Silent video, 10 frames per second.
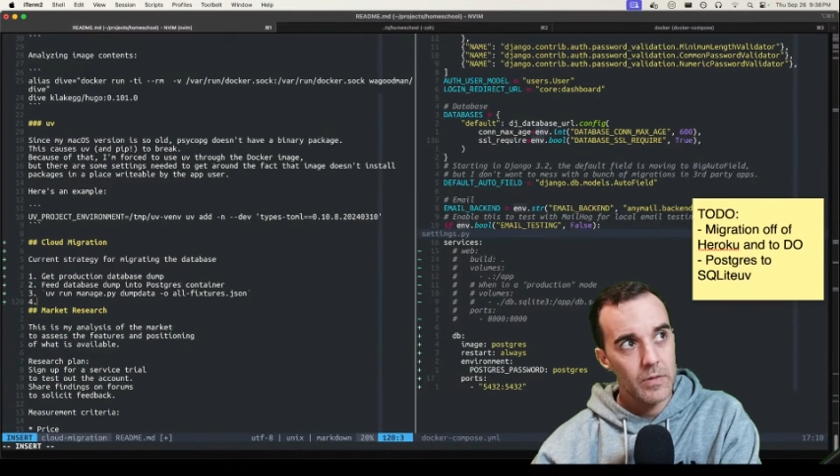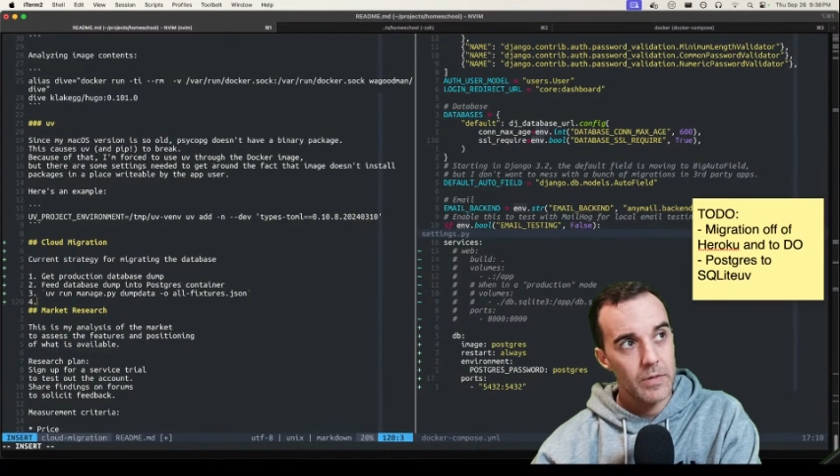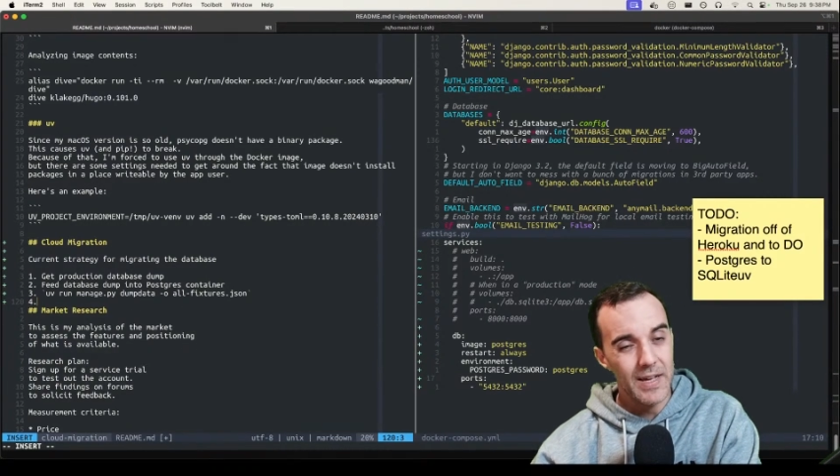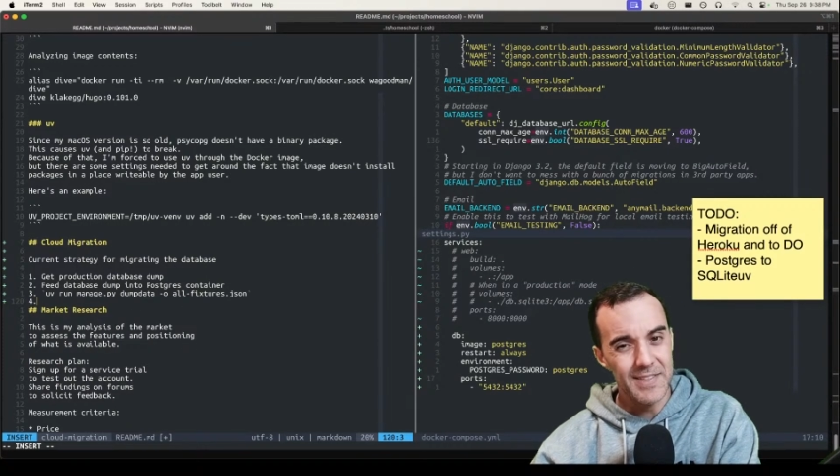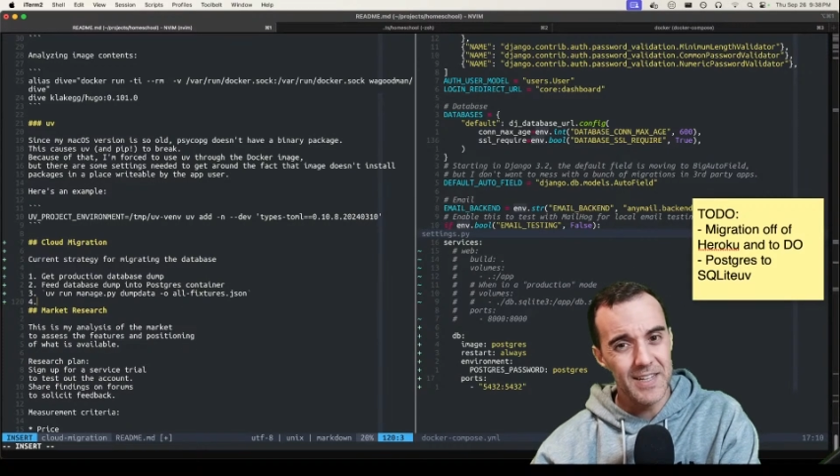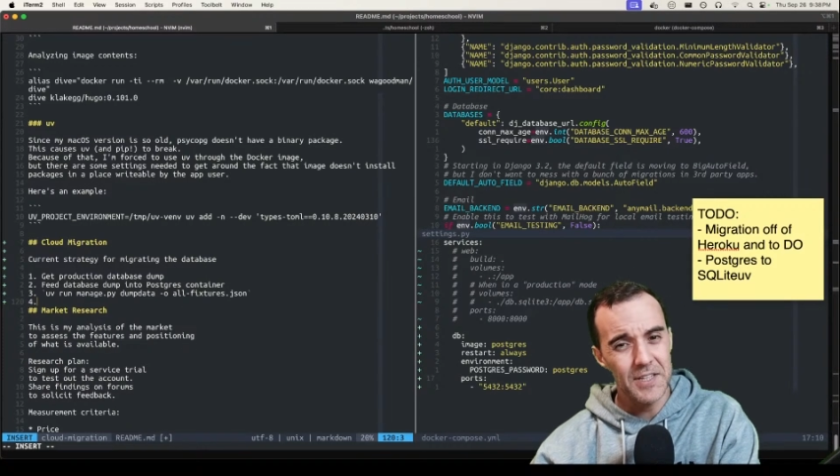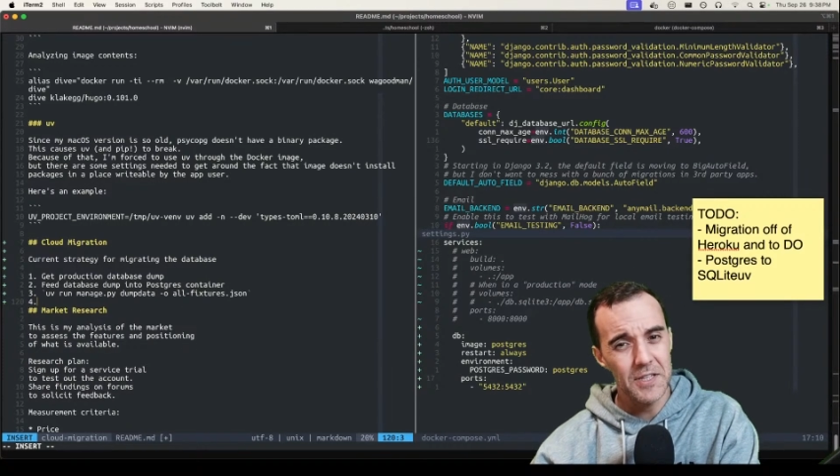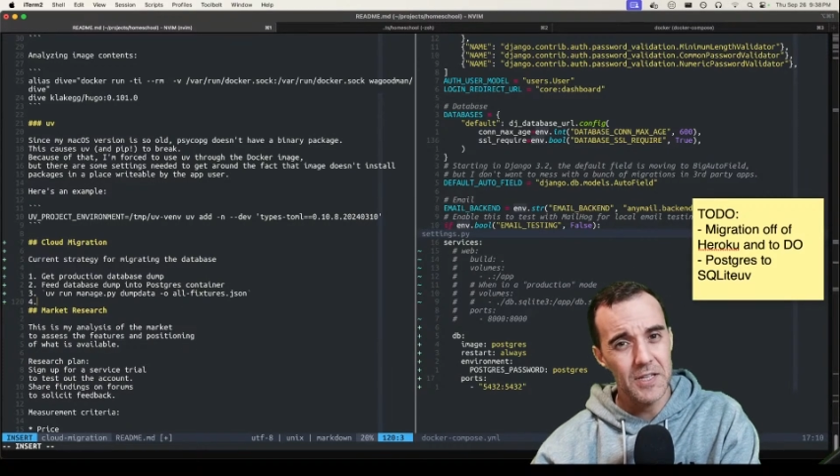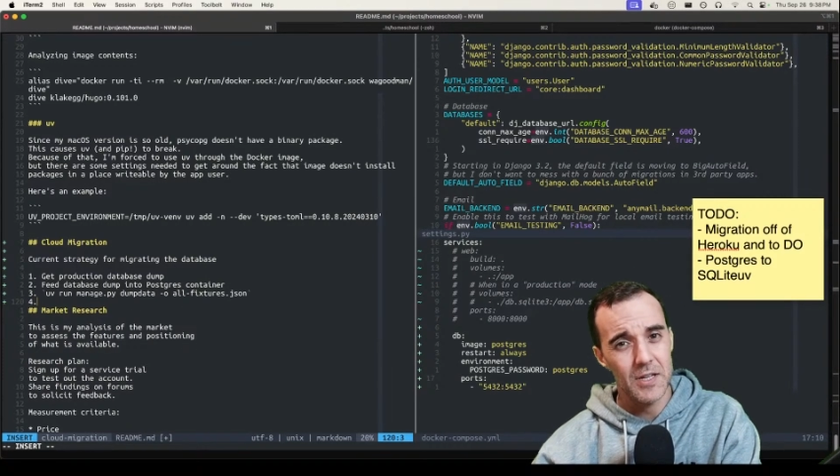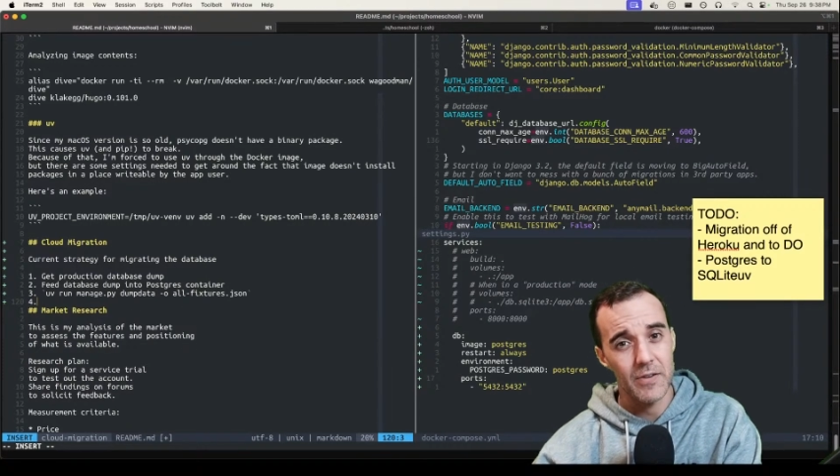that's kind of
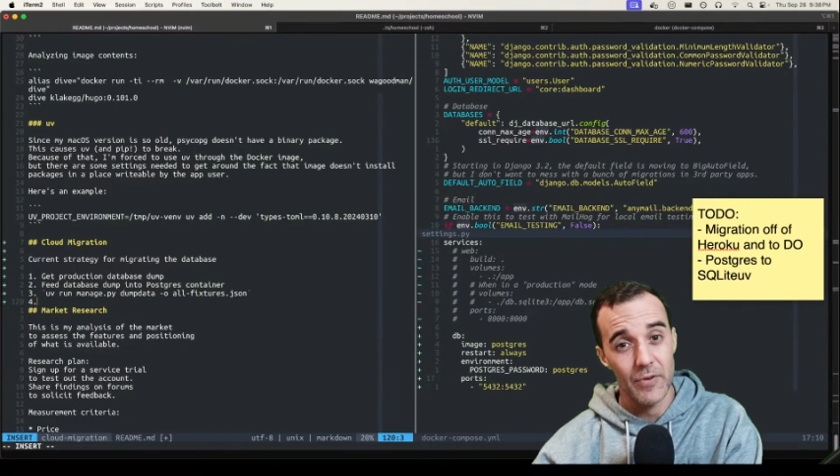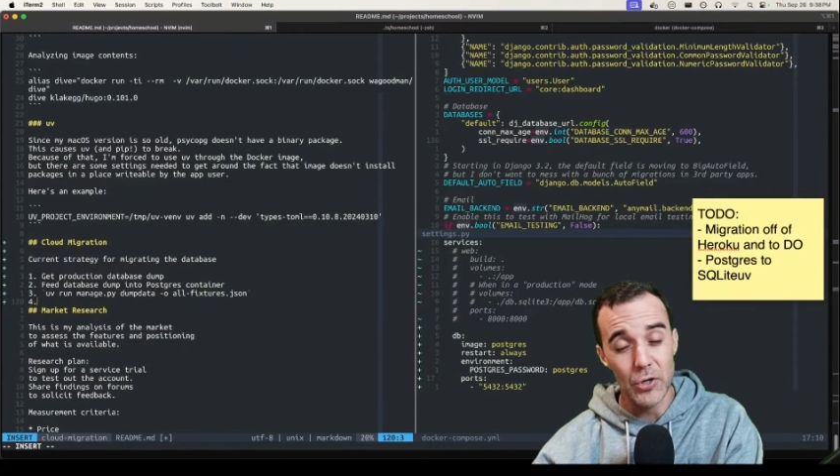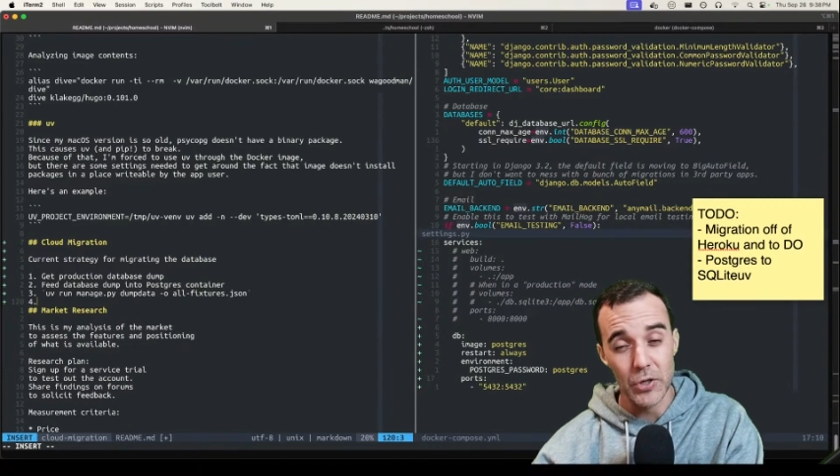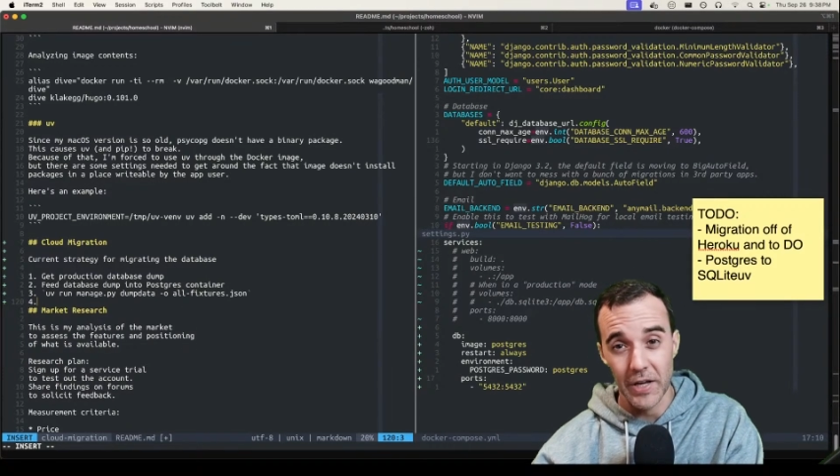the conversion.